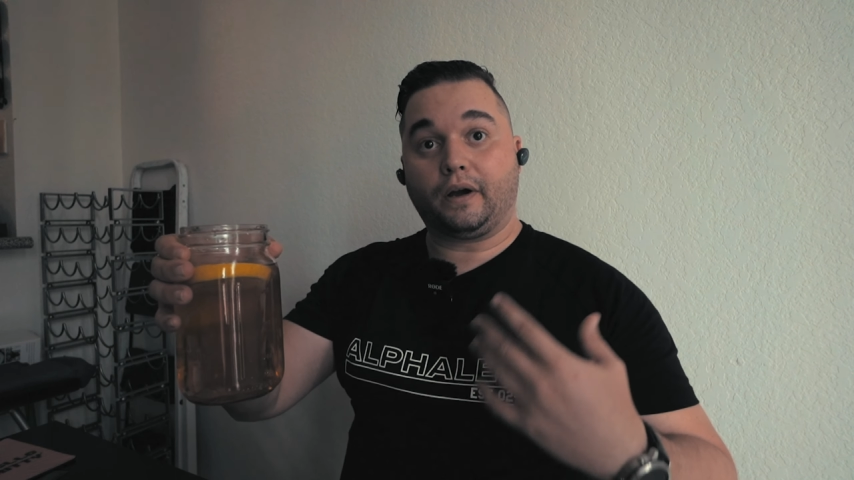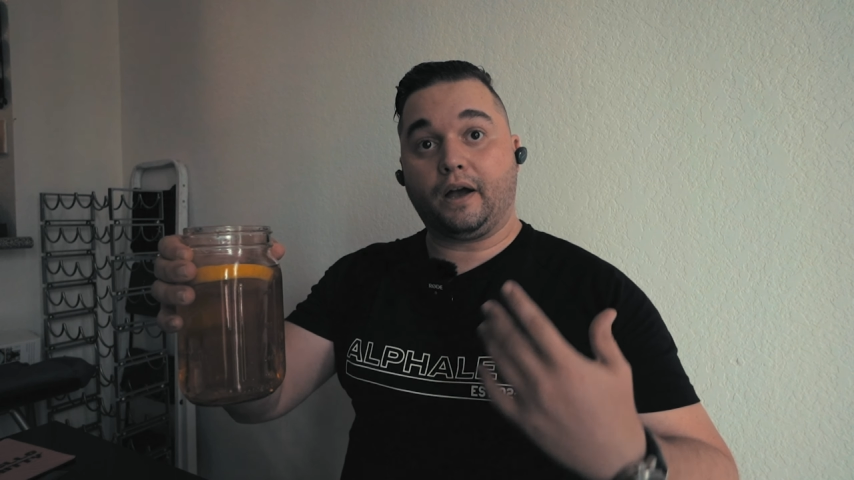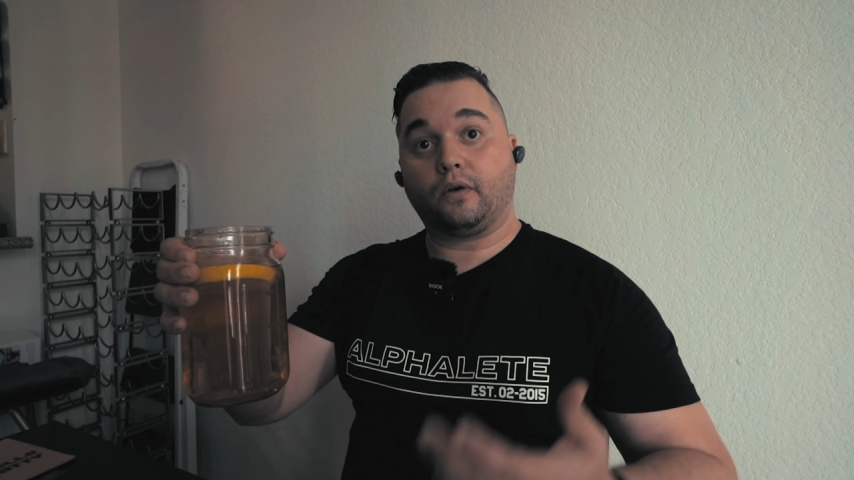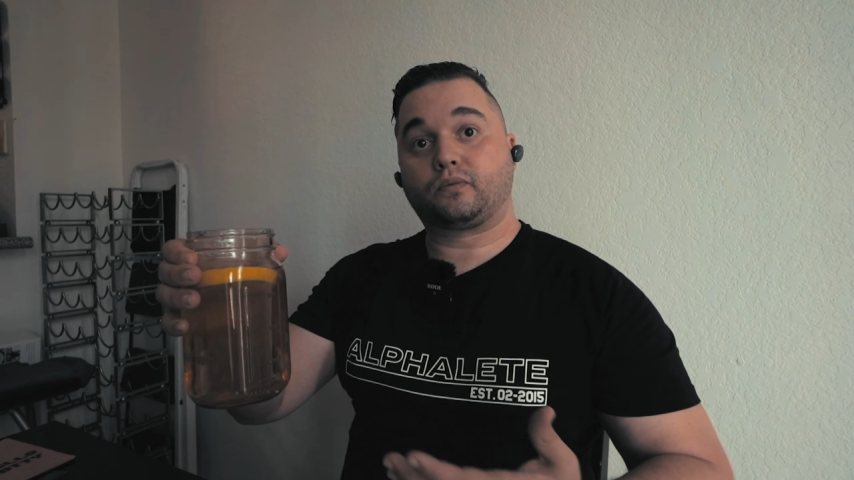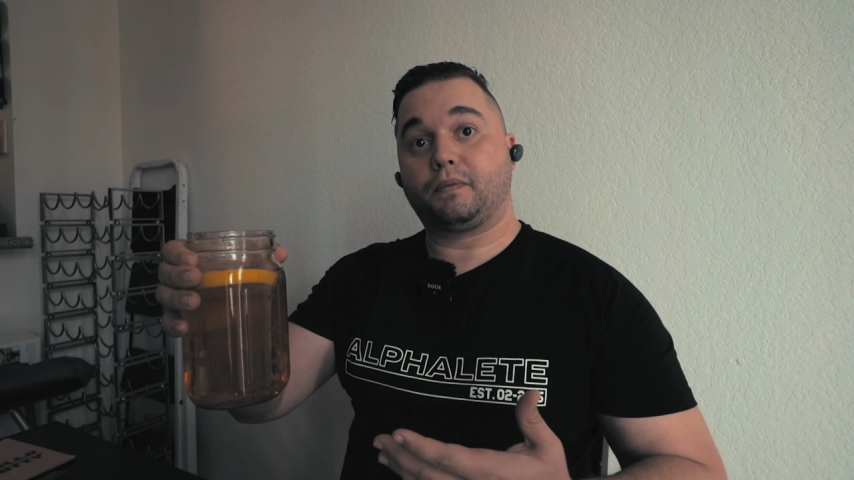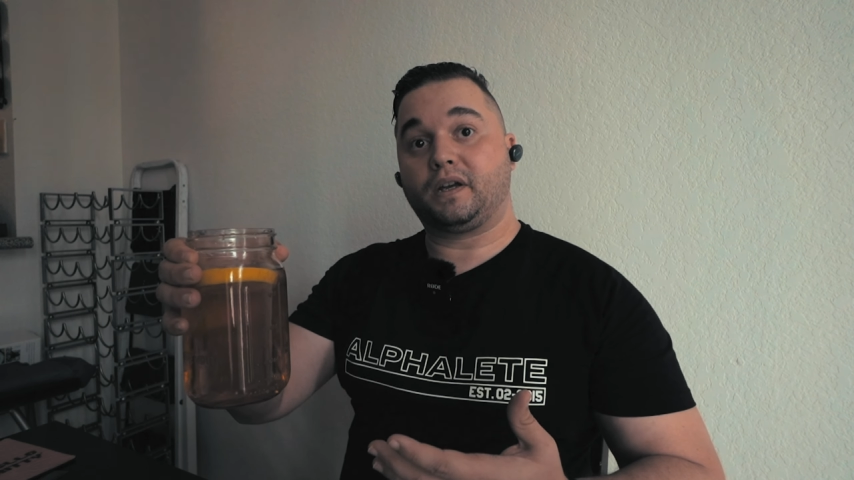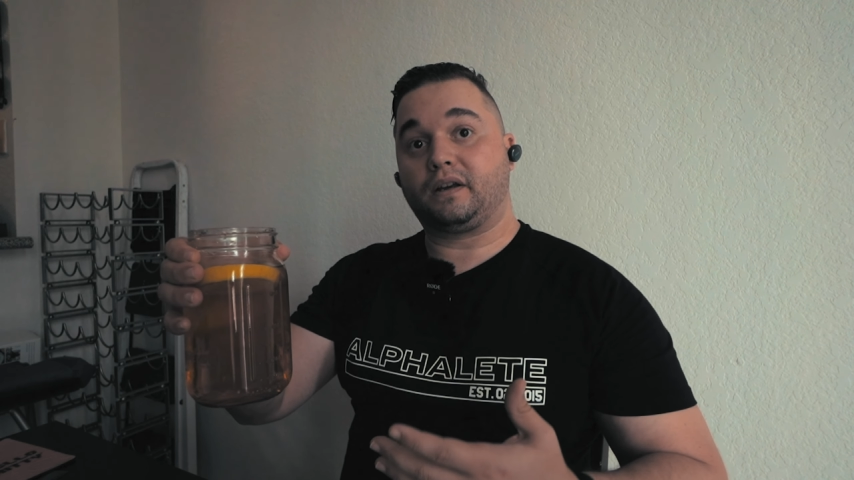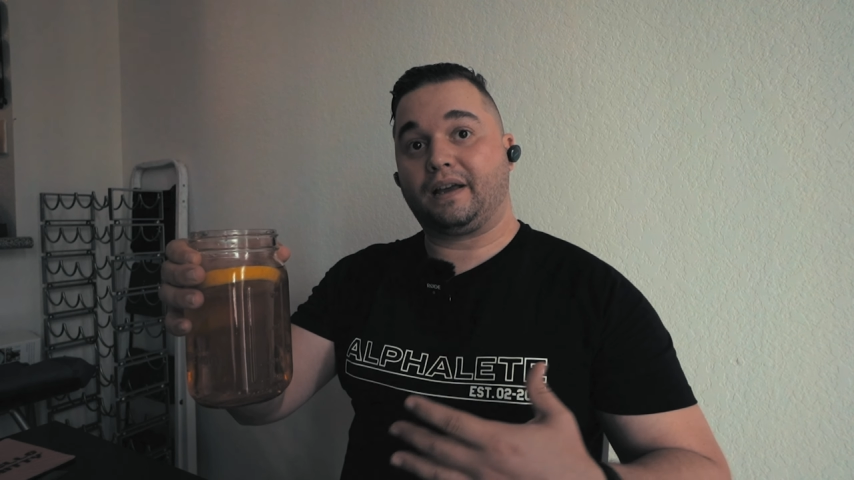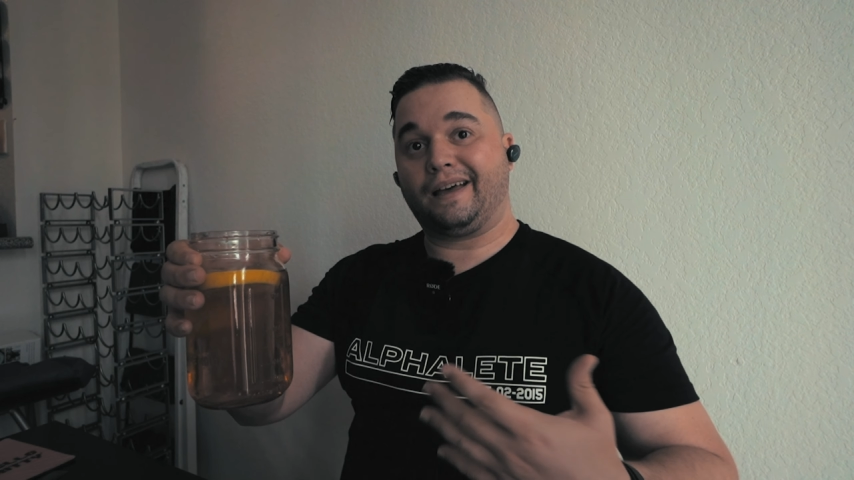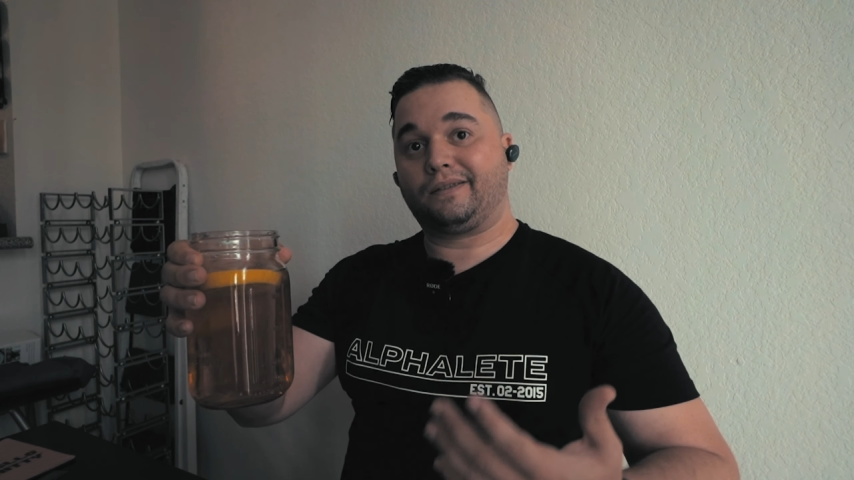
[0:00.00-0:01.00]
helps me
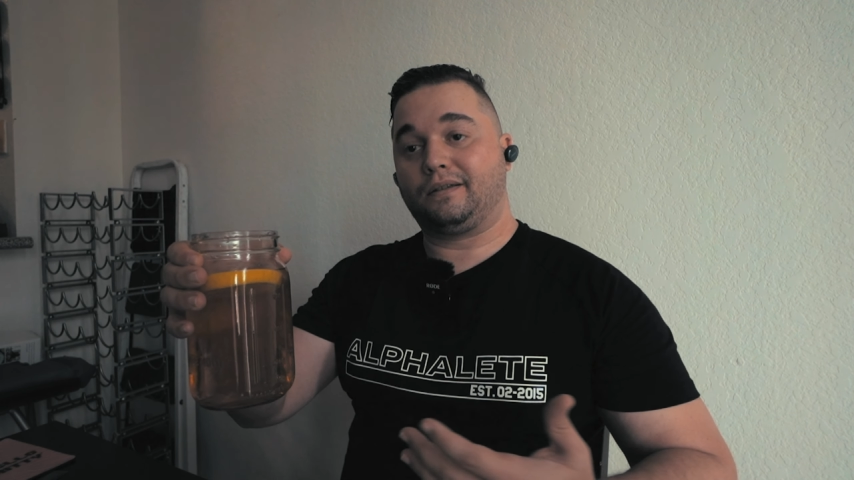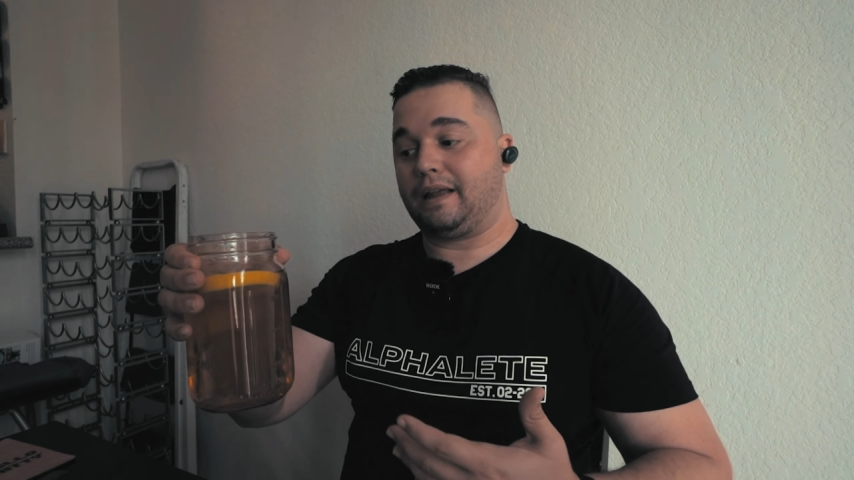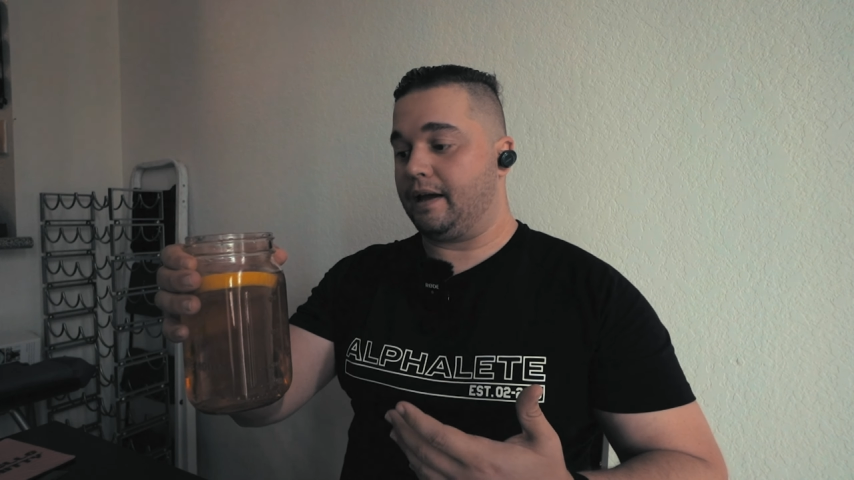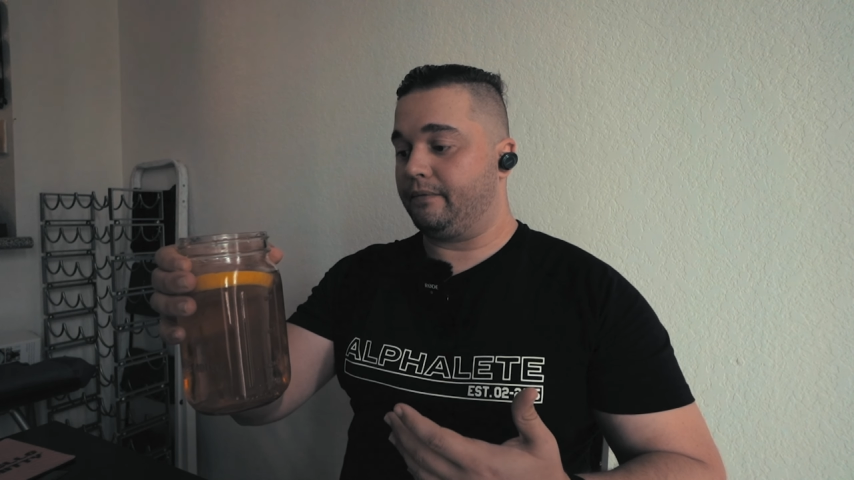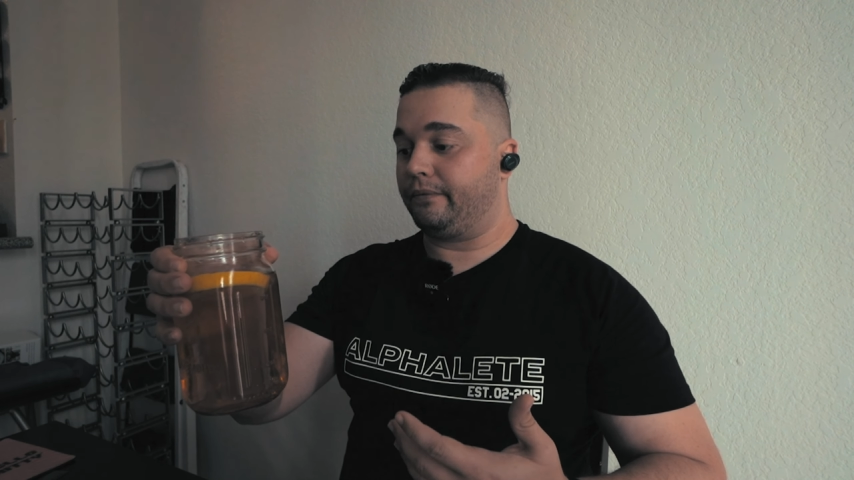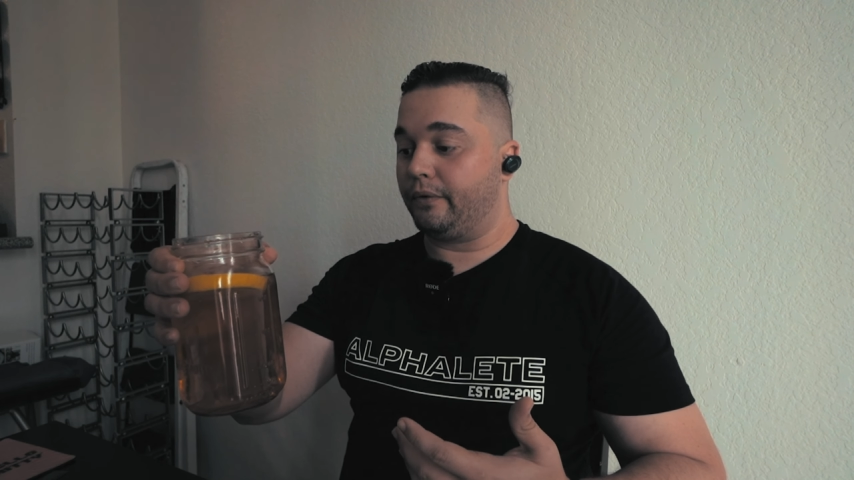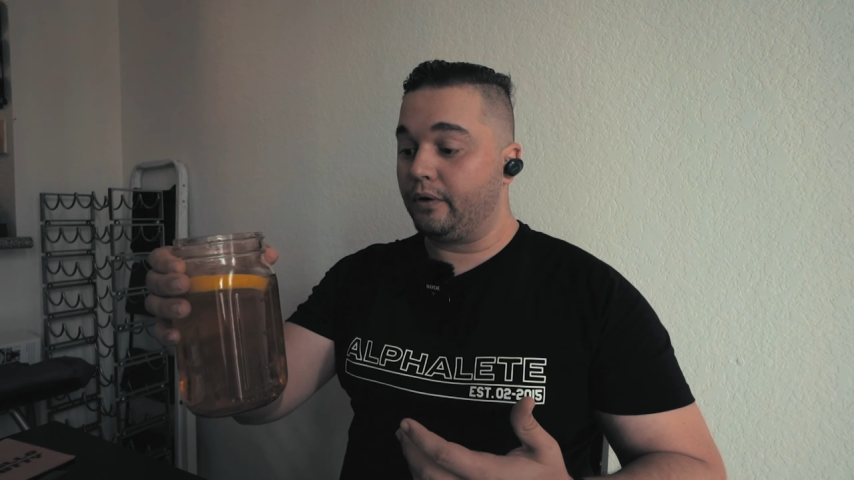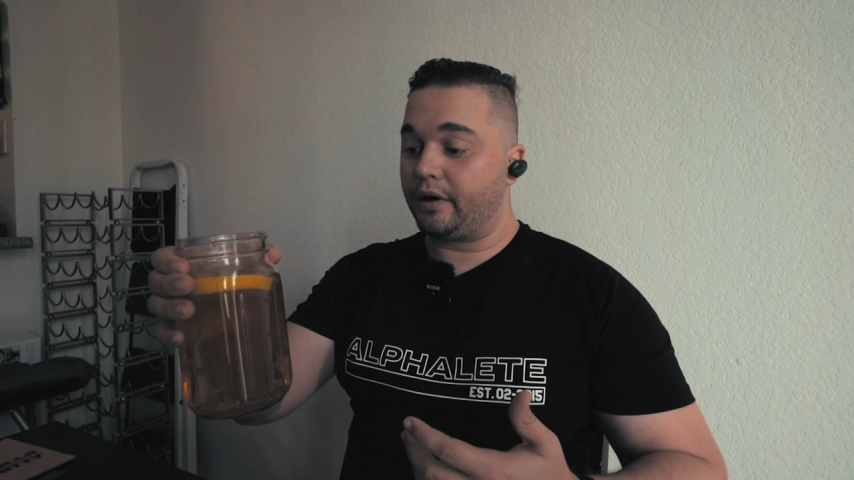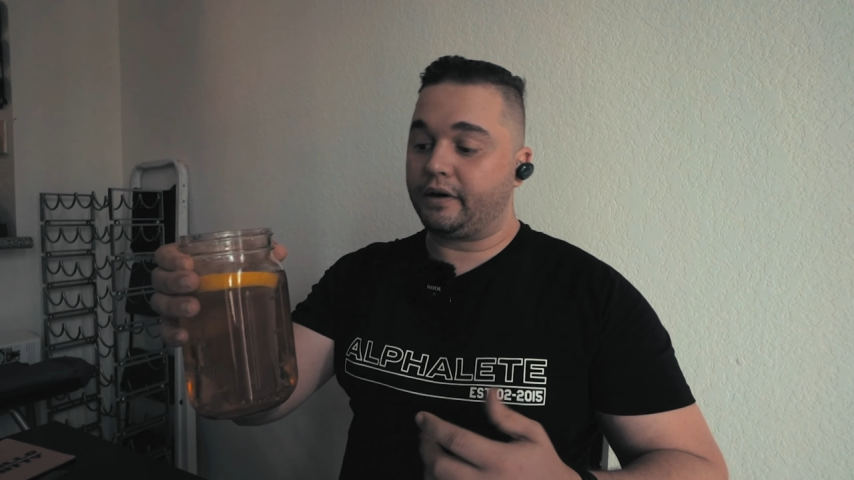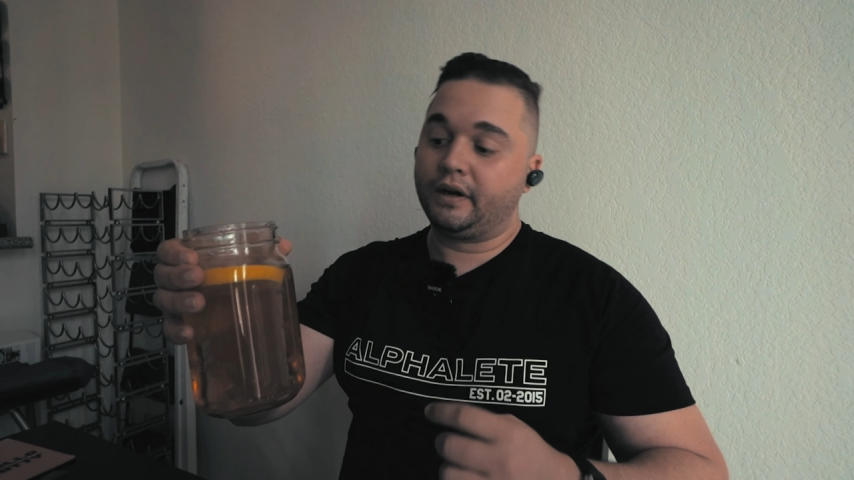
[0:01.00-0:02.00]
get like
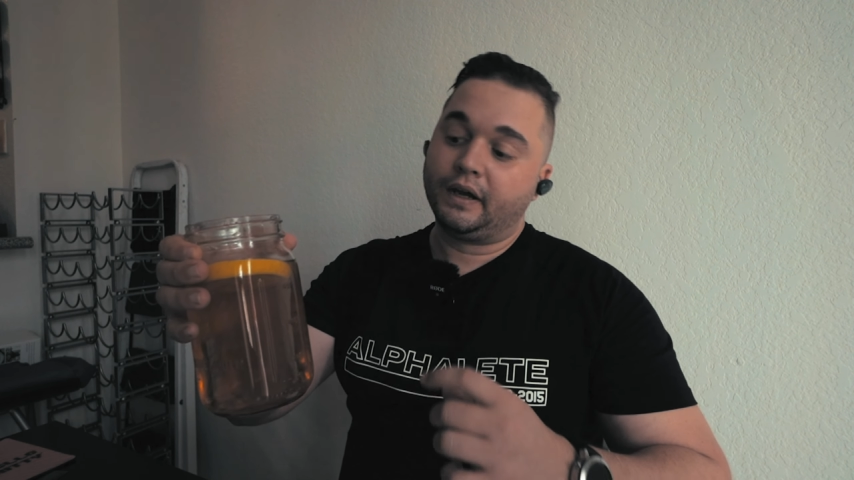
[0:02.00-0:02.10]
fuller,